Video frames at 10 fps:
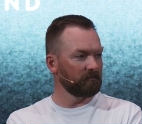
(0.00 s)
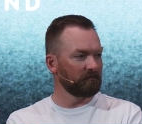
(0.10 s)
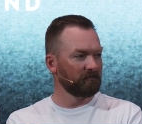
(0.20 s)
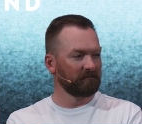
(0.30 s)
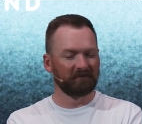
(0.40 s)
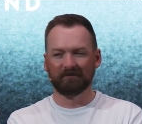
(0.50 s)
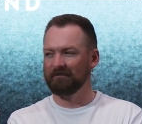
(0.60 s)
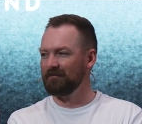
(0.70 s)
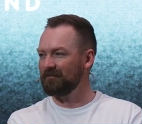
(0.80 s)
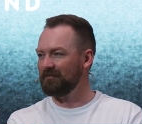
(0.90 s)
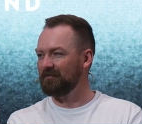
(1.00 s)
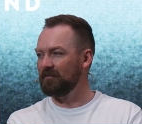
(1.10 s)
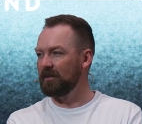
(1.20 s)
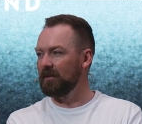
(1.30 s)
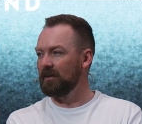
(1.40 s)

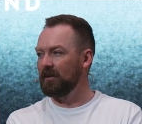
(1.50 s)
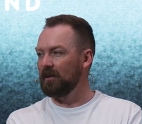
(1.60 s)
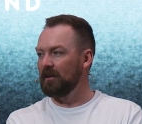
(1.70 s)
No one is speaking in this clip.